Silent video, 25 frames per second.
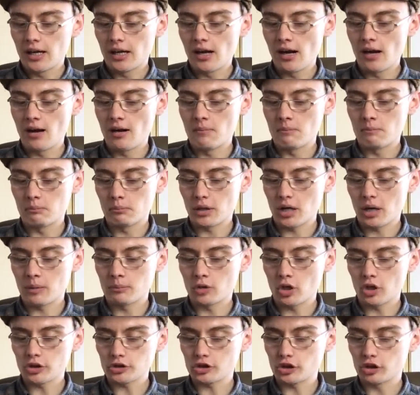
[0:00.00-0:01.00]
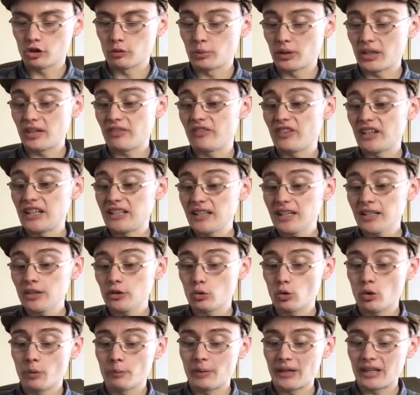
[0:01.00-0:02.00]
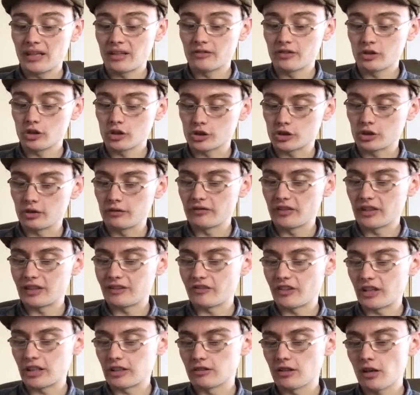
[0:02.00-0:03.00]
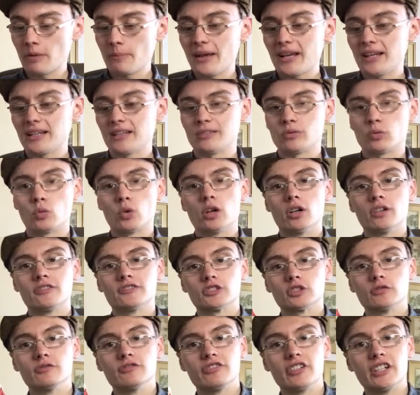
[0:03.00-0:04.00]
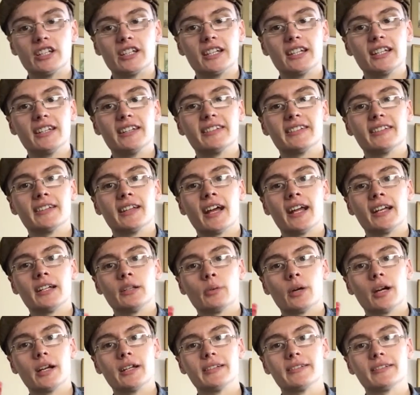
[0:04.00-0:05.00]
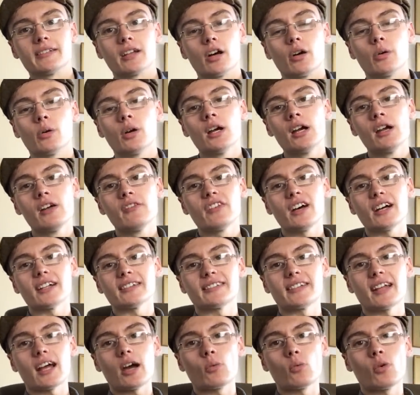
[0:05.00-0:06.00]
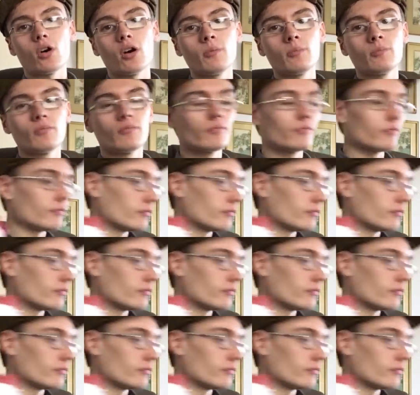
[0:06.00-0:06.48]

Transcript: Um, but I'm not sure. But if they did do a bigger version of this figure, I bet it's worth something decent anyway. So that's that one.